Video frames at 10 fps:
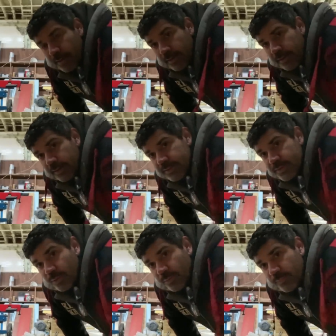Uh,
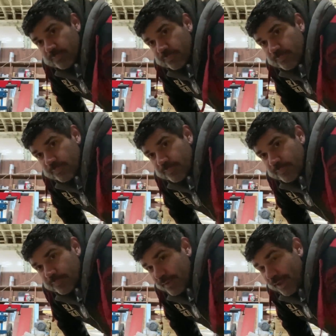so
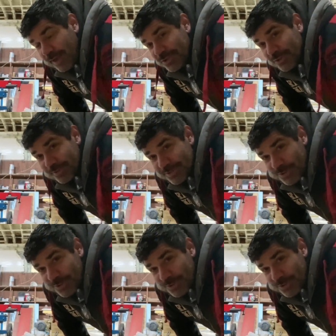actually, this